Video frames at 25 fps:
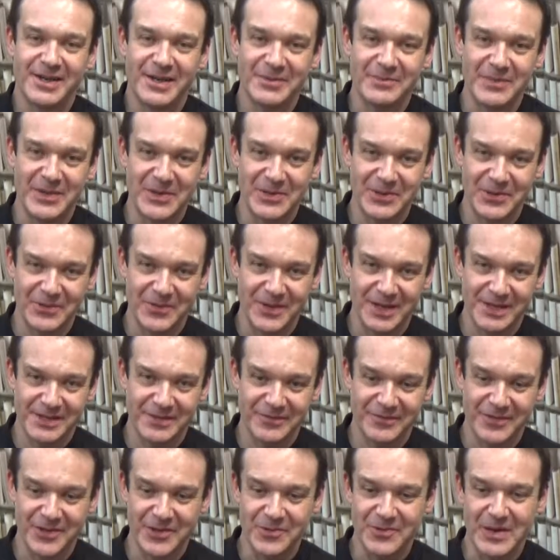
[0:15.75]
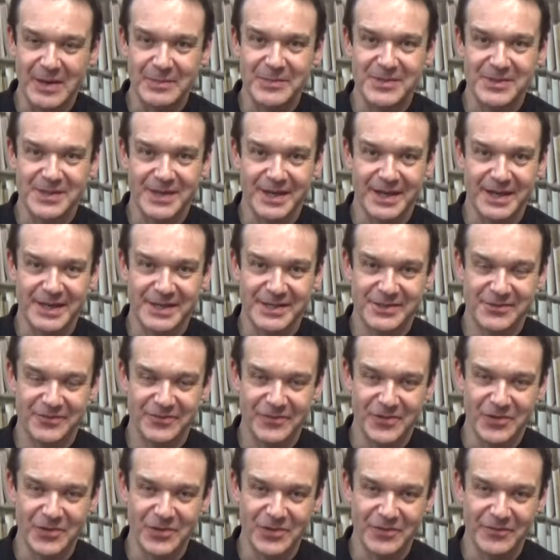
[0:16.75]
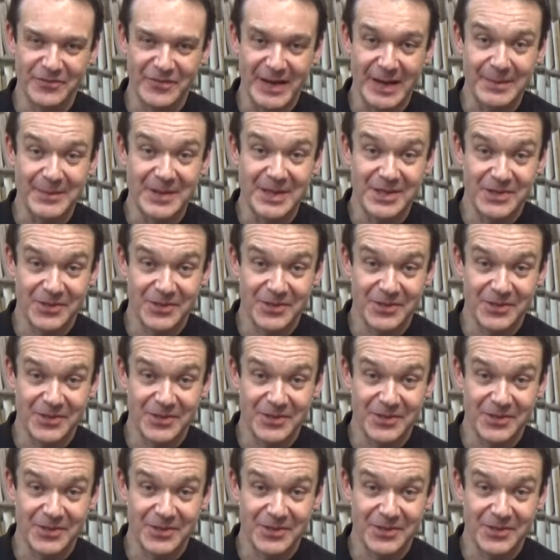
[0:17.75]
I build quite a few websites for family